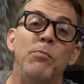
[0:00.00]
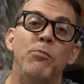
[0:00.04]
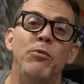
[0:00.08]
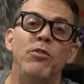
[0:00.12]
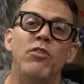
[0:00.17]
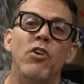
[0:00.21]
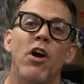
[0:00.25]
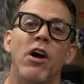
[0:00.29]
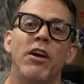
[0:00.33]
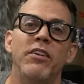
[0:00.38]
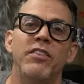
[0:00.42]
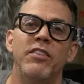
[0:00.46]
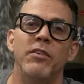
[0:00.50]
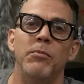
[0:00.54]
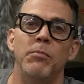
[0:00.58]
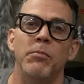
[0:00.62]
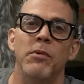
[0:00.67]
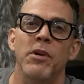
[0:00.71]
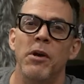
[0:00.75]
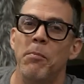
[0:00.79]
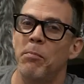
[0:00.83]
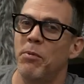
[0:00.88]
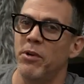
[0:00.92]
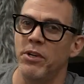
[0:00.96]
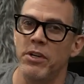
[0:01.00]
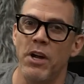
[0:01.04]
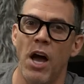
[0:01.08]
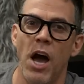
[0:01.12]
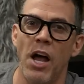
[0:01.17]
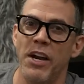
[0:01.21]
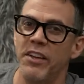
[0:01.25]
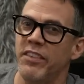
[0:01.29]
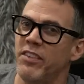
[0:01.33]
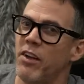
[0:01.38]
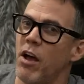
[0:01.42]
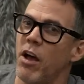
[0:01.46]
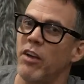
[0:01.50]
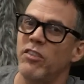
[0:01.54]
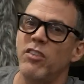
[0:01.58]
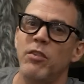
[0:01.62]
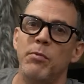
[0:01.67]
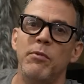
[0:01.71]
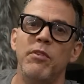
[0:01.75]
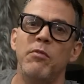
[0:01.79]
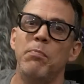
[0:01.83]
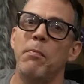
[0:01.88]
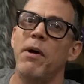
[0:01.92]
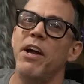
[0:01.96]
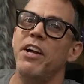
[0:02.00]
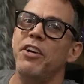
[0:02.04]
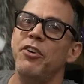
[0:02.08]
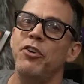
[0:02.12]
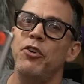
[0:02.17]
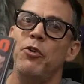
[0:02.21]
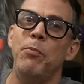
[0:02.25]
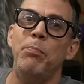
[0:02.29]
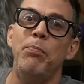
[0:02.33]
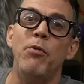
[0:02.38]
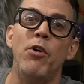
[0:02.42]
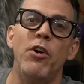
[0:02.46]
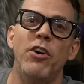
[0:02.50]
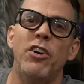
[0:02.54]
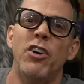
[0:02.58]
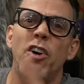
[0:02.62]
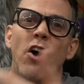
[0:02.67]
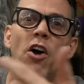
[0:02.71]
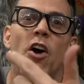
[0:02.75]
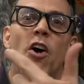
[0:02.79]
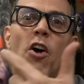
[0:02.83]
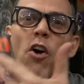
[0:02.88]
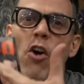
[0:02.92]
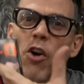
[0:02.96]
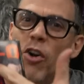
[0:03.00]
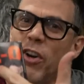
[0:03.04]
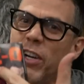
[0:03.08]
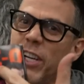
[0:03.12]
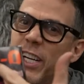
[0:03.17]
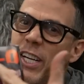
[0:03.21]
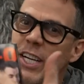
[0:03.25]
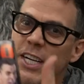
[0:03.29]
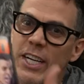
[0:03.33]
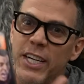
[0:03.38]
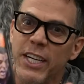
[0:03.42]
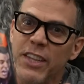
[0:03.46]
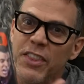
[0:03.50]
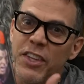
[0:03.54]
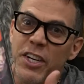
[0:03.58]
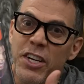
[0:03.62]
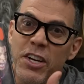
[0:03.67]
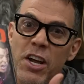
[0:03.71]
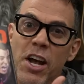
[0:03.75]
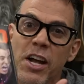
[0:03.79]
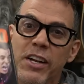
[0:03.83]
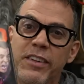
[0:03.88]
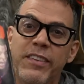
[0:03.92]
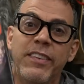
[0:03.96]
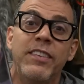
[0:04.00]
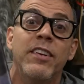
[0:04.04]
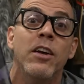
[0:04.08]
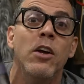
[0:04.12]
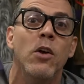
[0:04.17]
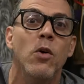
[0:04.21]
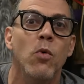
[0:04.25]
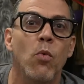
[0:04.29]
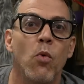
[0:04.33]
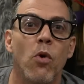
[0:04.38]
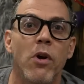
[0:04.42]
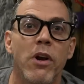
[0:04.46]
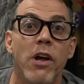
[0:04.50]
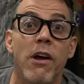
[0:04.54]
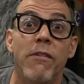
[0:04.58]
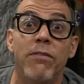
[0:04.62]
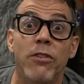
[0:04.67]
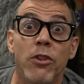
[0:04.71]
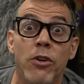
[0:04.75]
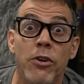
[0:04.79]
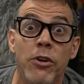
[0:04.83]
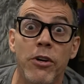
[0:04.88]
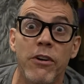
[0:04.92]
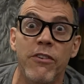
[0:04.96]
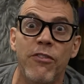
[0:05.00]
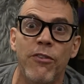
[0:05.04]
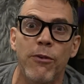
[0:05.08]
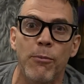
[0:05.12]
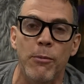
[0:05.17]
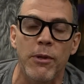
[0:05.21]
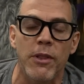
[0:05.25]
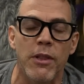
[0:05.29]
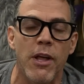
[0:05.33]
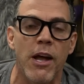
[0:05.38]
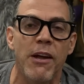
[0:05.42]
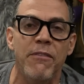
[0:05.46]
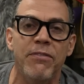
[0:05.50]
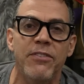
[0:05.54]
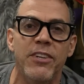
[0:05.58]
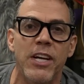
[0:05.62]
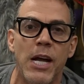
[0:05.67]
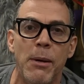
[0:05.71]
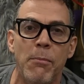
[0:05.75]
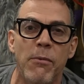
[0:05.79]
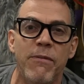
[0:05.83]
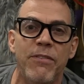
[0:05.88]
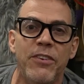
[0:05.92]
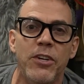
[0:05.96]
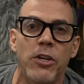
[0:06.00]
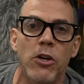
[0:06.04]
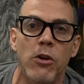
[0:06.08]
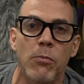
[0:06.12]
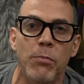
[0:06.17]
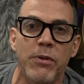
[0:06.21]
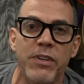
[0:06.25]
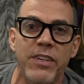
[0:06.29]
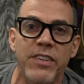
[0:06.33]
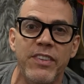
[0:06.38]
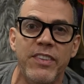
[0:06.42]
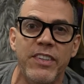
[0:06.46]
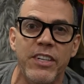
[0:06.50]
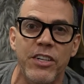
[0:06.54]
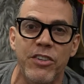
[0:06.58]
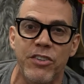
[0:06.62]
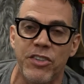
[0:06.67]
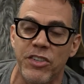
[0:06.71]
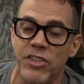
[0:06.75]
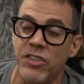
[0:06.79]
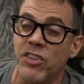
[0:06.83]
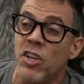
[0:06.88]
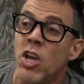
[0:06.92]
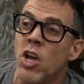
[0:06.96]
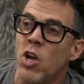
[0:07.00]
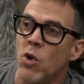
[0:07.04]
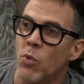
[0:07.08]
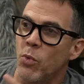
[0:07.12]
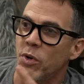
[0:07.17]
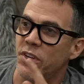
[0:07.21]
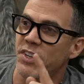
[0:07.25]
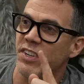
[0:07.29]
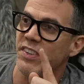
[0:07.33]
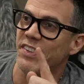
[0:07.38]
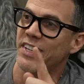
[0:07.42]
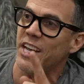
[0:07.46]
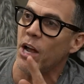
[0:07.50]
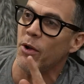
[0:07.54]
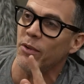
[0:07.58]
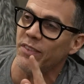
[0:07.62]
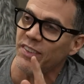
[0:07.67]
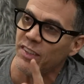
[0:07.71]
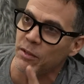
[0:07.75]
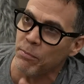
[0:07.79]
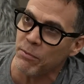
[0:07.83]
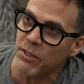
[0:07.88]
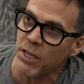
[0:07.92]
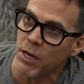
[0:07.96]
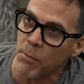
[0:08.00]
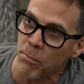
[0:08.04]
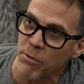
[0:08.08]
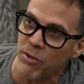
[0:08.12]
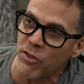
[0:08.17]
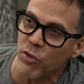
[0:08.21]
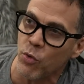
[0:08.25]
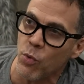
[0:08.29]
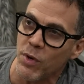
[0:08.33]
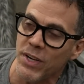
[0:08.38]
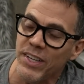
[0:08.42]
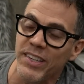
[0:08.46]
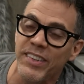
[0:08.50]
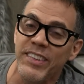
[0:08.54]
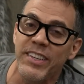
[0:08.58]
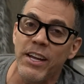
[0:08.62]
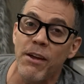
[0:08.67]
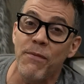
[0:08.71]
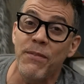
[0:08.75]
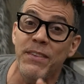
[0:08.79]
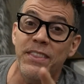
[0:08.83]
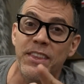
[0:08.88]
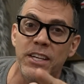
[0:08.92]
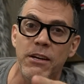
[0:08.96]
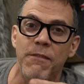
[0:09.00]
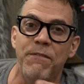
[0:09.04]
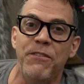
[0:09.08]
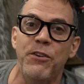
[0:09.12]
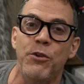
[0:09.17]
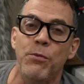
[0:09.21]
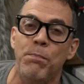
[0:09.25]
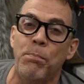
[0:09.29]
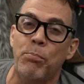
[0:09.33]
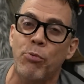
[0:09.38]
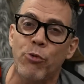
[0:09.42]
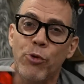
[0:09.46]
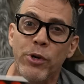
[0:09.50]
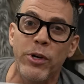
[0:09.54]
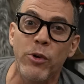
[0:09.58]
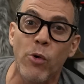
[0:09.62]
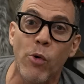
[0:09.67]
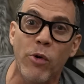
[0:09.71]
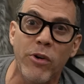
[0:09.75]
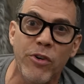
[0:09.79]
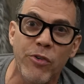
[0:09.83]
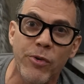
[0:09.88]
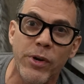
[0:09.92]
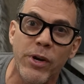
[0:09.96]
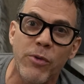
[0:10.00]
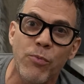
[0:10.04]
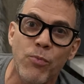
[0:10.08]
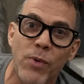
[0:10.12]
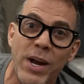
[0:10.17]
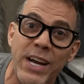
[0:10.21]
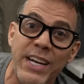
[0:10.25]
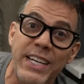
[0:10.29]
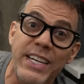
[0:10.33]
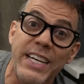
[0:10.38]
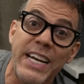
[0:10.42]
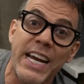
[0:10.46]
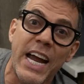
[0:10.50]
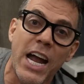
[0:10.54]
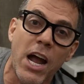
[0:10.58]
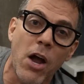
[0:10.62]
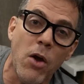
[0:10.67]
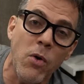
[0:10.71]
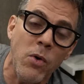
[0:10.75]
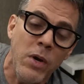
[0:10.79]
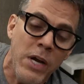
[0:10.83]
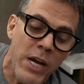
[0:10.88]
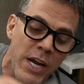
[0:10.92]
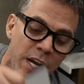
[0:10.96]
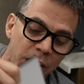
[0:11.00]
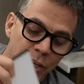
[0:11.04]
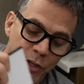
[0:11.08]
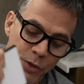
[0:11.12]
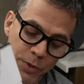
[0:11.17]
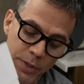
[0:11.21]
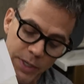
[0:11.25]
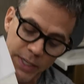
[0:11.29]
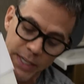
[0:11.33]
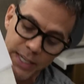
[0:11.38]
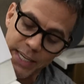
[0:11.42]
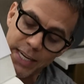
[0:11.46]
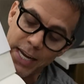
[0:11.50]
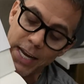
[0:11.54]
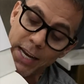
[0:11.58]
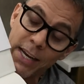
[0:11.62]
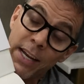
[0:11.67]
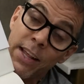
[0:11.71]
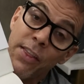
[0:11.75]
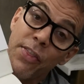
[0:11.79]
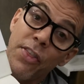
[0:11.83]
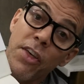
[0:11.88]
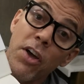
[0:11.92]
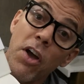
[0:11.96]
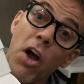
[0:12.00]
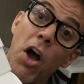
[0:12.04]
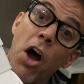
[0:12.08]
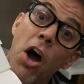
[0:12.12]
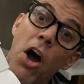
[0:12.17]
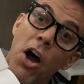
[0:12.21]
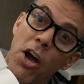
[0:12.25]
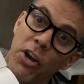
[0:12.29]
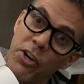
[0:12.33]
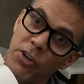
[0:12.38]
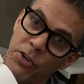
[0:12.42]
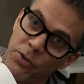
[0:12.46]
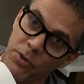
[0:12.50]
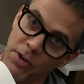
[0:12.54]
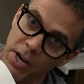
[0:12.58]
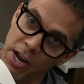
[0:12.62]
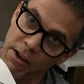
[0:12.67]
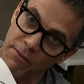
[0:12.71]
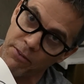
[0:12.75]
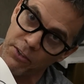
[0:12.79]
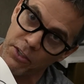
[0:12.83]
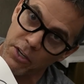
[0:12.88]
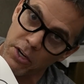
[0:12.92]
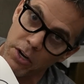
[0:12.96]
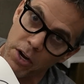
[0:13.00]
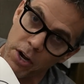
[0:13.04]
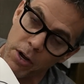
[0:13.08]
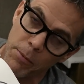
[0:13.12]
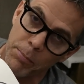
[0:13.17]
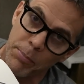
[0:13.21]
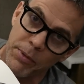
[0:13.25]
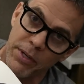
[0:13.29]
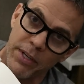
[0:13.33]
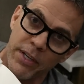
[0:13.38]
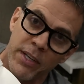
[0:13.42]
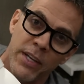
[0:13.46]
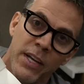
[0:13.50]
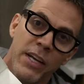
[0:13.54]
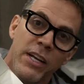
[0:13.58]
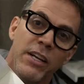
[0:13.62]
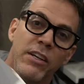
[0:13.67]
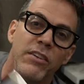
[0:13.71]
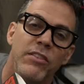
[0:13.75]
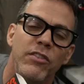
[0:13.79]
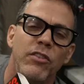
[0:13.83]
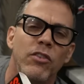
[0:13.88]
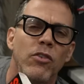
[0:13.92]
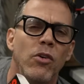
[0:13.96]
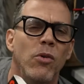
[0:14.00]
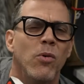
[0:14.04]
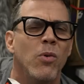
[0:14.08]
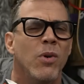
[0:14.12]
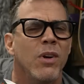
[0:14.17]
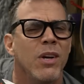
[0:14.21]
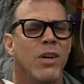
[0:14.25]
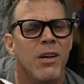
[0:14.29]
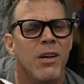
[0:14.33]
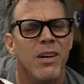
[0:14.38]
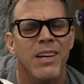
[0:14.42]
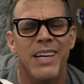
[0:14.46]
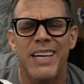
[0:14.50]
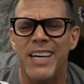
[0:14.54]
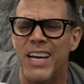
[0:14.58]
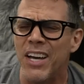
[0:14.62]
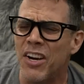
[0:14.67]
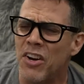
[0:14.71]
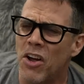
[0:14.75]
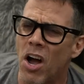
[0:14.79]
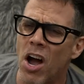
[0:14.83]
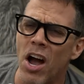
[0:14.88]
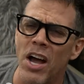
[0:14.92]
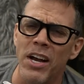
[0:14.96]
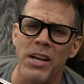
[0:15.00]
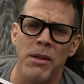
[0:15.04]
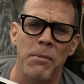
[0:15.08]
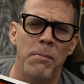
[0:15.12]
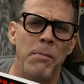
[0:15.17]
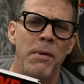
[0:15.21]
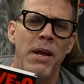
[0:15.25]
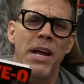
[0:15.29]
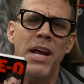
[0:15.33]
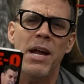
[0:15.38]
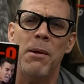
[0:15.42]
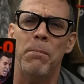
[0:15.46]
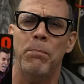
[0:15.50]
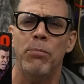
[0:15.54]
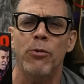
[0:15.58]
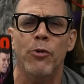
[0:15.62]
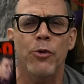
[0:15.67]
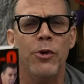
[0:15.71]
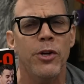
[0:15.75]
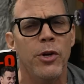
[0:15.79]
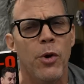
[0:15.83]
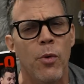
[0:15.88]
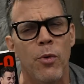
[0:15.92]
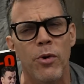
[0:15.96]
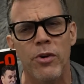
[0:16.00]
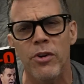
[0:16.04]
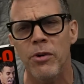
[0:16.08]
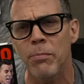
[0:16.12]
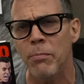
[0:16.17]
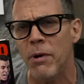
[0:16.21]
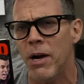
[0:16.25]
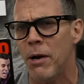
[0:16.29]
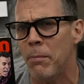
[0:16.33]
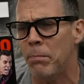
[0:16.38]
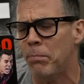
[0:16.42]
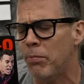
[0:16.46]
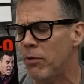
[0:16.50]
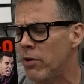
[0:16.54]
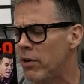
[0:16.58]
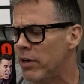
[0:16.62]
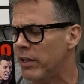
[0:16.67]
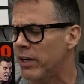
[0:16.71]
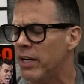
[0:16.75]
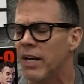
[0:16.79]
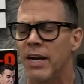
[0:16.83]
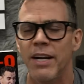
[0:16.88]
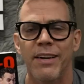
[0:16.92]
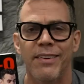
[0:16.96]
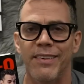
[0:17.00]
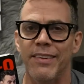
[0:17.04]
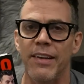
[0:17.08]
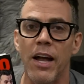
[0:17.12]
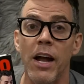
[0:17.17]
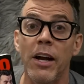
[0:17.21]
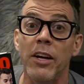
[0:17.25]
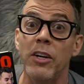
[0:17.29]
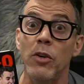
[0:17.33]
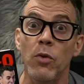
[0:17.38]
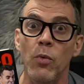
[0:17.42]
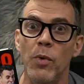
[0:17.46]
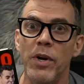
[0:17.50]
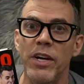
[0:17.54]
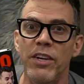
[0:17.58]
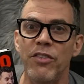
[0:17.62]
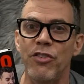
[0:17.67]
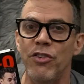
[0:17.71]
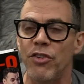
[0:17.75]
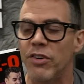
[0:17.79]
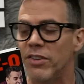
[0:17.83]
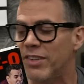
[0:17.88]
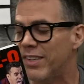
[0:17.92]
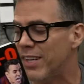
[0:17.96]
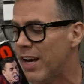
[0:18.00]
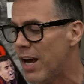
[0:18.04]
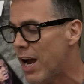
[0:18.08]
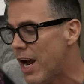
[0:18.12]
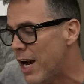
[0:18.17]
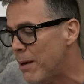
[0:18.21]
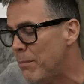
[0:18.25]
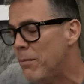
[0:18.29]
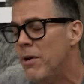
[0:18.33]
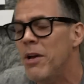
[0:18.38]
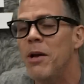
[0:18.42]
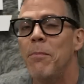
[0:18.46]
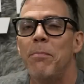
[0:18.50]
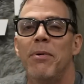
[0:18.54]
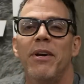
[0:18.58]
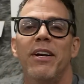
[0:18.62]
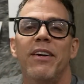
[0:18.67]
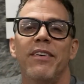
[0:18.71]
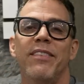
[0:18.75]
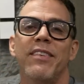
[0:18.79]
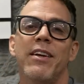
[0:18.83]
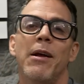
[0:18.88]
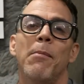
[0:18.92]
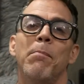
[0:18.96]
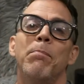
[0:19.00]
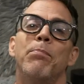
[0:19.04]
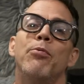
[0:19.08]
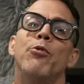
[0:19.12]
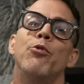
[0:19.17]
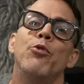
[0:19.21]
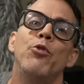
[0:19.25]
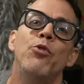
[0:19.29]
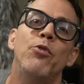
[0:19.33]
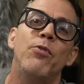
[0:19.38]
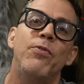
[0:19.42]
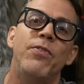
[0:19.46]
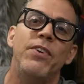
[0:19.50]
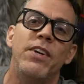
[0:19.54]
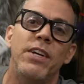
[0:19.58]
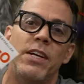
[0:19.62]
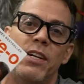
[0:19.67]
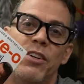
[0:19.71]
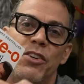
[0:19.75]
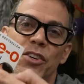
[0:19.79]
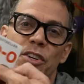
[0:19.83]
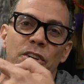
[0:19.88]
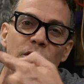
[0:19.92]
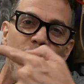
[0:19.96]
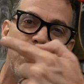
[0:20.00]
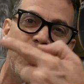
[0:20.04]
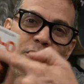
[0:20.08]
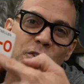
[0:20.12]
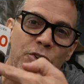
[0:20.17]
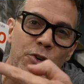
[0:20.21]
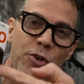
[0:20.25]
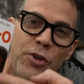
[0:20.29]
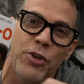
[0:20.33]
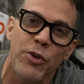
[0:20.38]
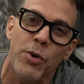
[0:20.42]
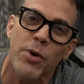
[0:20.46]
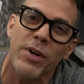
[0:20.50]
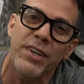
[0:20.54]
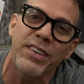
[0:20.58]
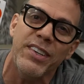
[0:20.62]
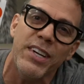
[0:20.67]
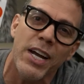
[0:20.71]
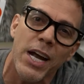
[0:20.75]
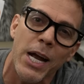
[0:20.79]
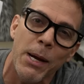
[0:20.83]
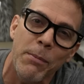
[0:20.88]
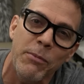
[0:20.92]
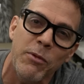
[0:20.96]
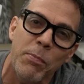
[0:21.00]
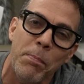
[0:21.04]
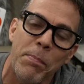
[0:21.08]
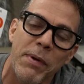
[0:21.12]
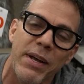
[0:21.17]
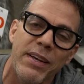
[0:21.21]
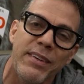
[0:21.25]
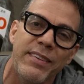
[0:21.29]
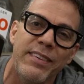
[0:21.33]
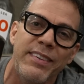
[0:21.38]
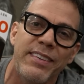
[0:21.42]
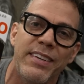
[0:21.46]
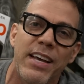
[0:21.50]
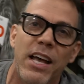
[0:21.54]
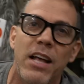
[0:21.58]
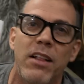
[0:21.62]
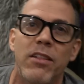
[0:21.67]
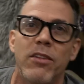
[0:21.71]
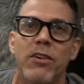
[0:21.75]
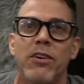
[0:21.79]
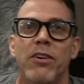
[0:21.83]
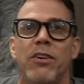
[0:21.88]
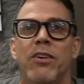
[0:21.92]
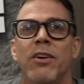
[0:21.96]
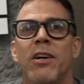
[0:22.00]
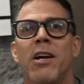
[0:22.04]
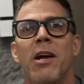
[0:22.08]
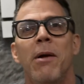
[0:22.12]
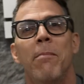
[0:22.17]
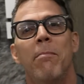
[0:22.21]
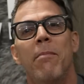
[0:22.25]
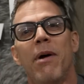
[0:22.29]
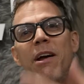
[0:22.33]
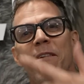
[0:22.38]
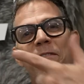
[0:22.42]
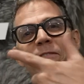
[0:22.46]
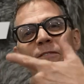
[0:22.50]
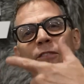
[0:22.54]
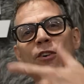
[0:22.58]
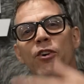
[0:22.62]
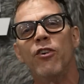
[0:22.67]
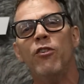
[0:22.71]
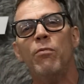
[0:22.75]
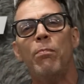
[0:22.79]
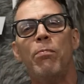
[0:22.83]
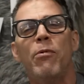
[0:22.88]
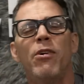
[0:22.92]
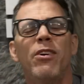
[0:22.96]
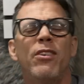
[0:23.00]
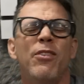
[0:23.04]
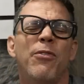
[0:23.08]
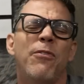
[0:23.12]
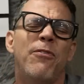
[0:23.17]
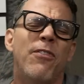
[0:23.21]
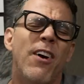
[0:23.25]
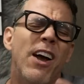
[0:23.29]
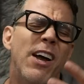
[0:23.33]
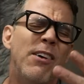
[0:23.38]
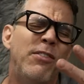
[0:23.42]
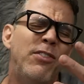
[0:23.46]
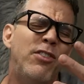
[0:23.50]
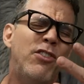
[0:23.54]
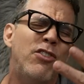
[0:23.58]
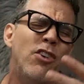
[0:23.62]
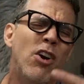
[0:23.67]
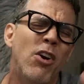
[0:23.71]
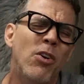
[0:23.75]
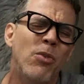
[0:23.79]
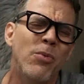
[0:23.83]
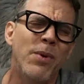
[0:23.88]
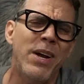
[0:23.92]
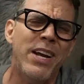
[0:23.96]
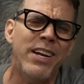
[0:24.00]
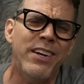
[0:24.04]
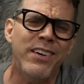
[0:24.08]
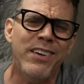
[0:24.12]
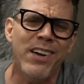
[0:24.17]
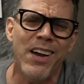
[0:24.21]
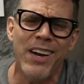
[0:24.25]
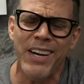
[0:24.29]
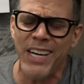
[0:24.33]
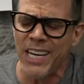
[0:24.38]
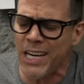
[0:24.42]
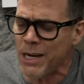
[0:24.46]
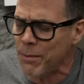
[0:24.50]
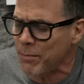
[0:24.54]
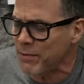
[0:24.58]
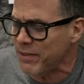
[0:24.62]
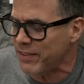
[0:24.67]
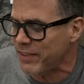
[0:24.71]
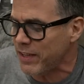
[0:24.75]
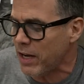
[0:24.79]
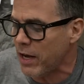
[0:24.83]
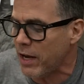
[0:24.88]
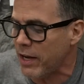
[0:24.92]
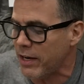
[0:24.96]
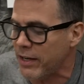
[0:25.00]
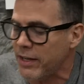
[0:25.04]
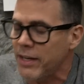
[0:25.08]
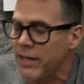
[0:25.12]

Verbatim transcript: was awesome, but not as awesome as my new book, A Hard Kick in the Nuts What I've Learned from a Lifetime of Terrible Decisions, which is out September 27th. And if you pre order it right now, you can get the autographed copy. So Get on it, man. Pre-order my book. It's not gonna waste your time because I'm proven, dude. New York Times bestseller. My first book's five-star rated on Amazon.